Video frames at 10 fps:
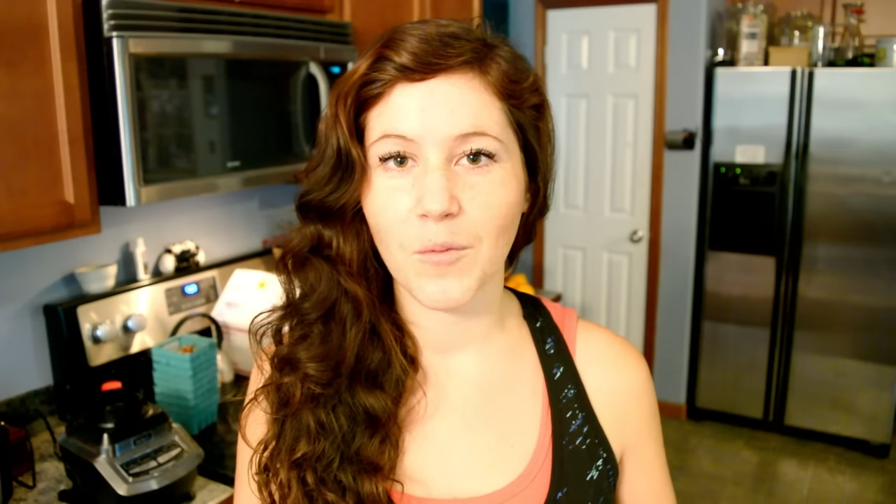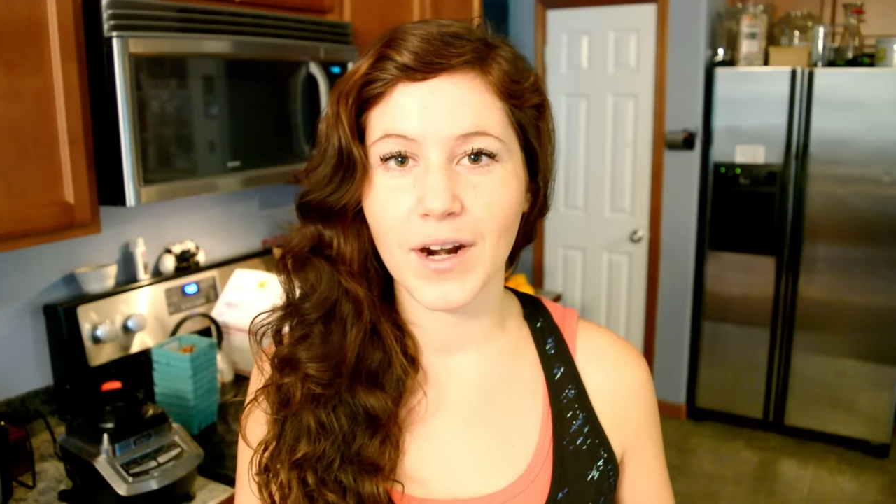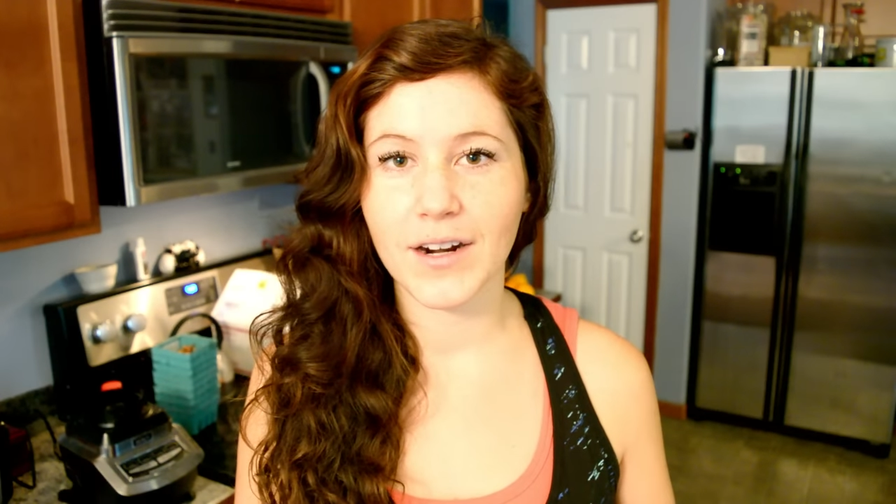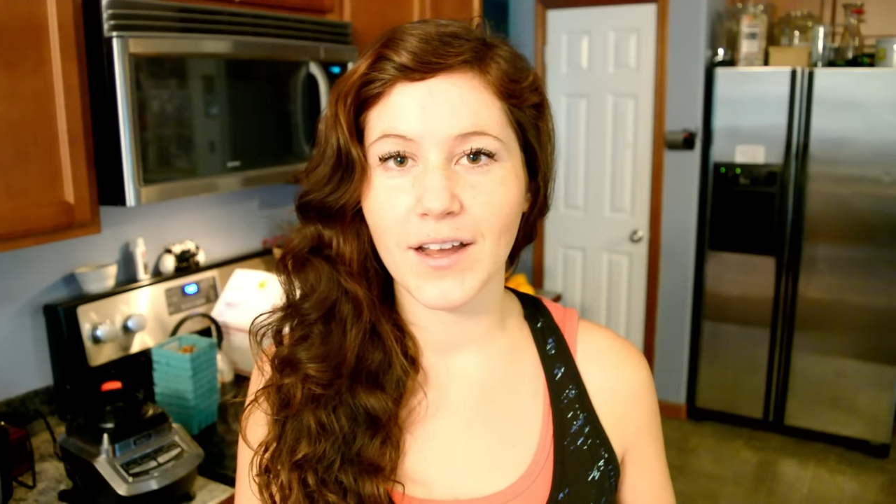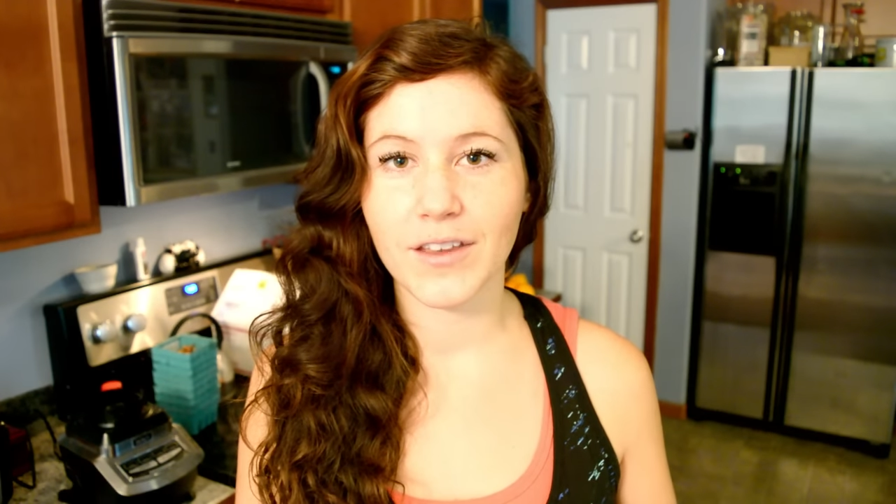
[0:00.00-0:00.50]

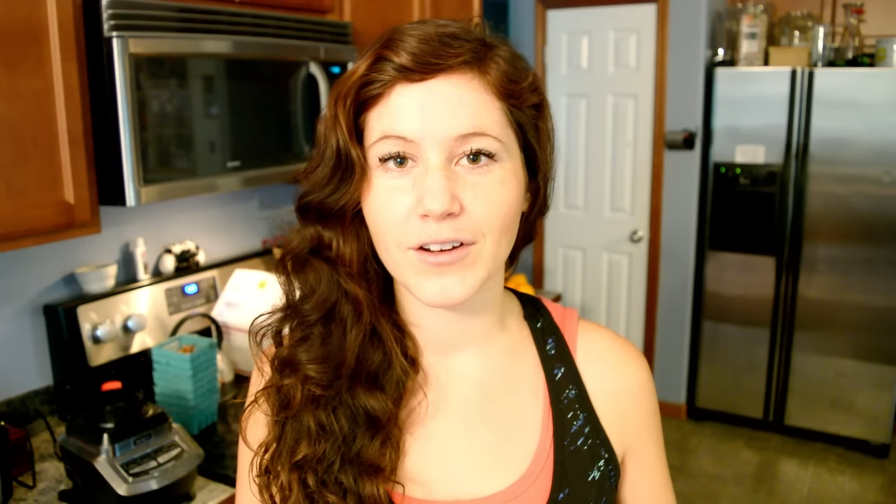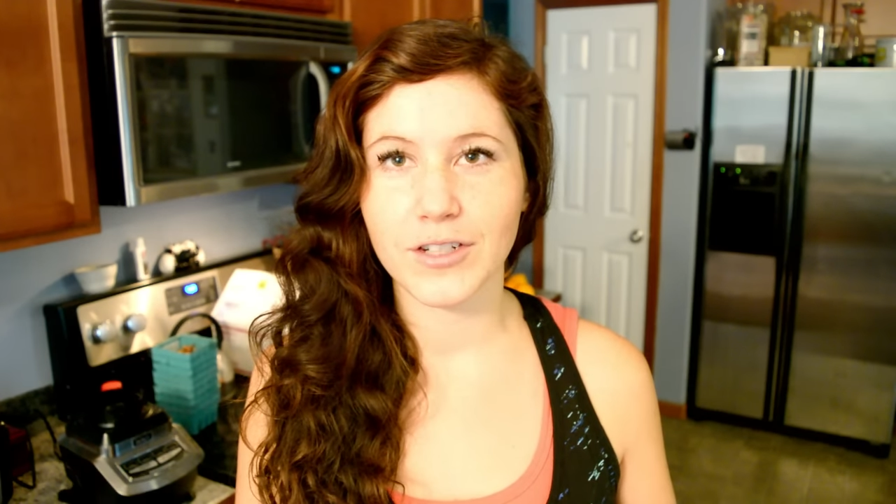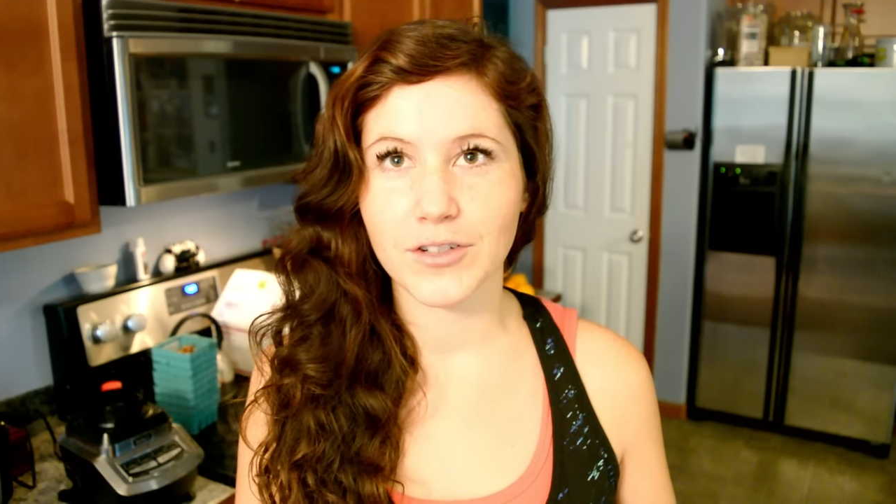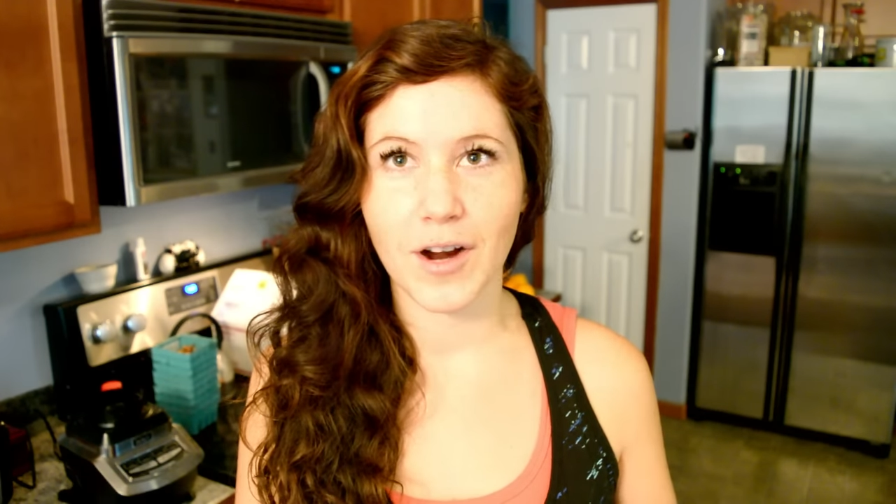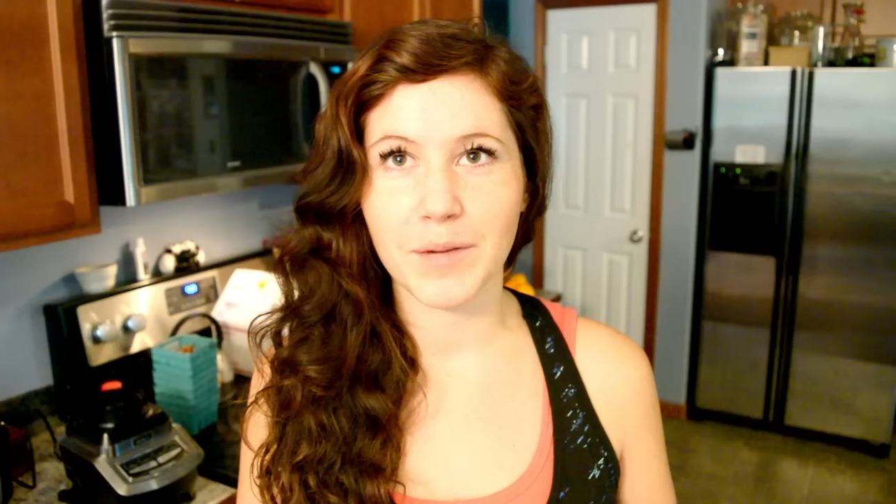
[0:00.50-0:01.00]
one another
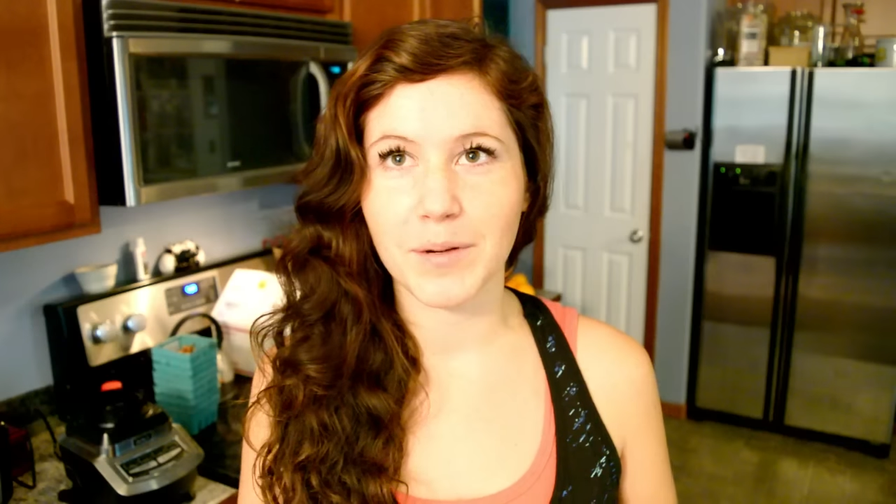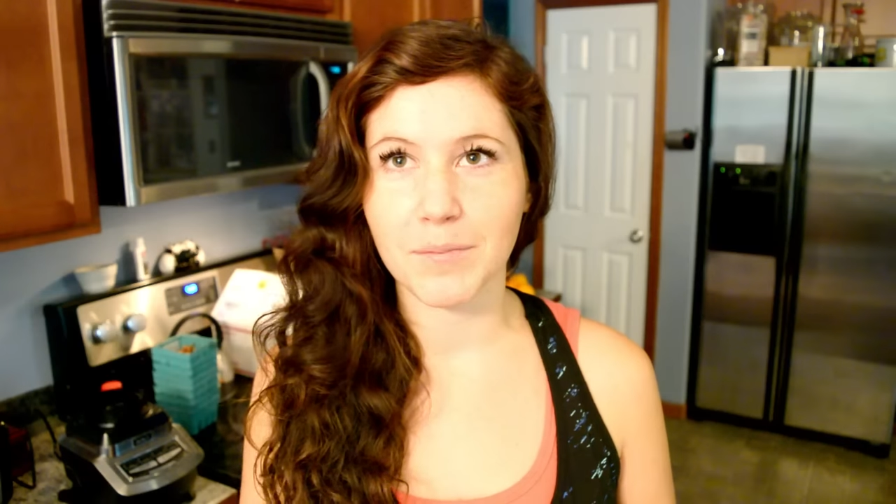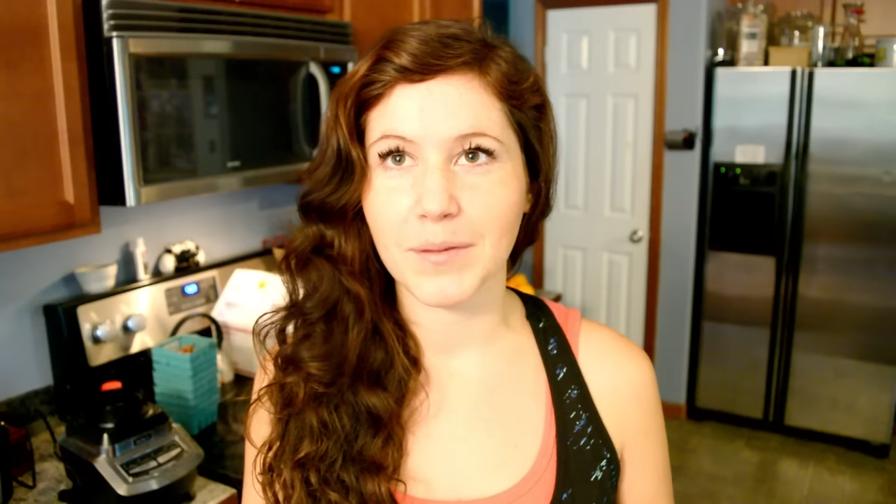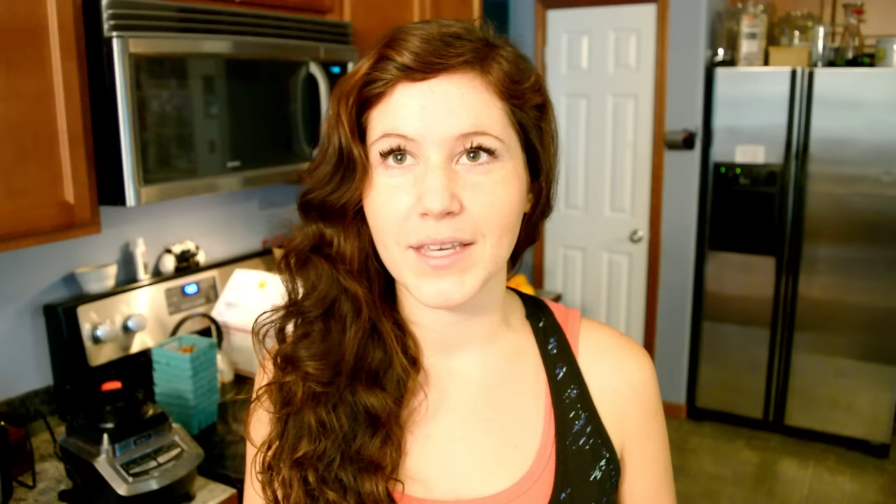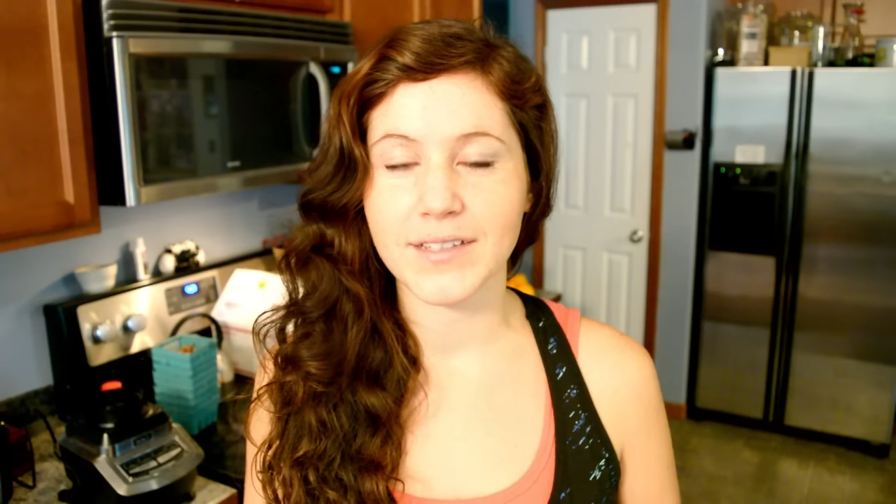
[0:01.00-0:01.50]
to try to
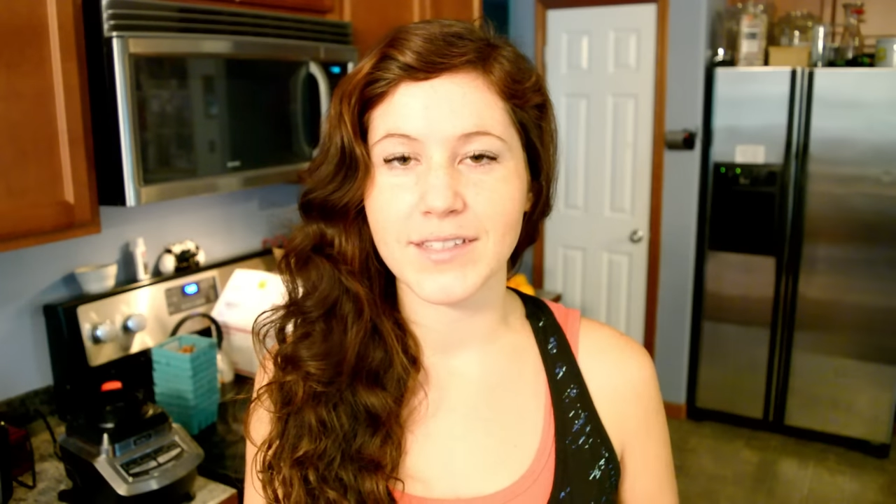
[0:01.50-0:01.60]
bring peace,